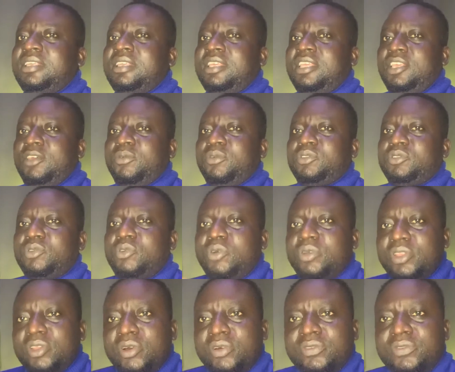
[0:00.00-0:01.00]
he was going
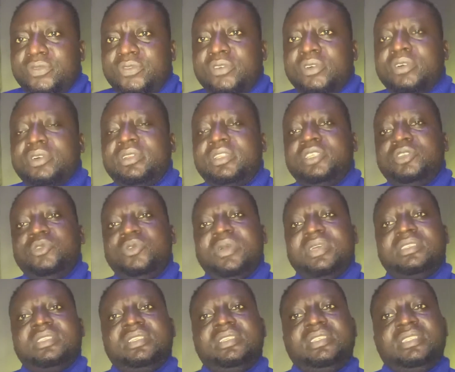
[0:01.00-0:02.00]
on for the
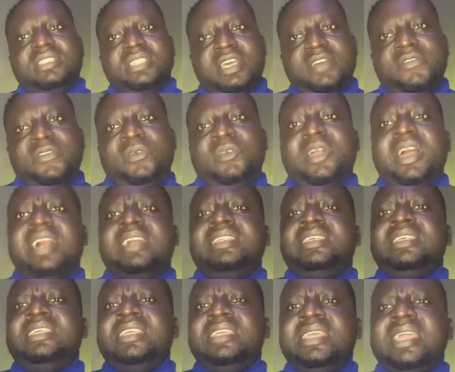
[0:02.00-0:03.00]
USA interview and
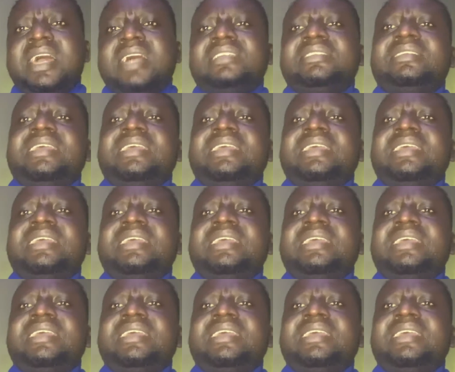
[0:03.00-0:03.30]
he has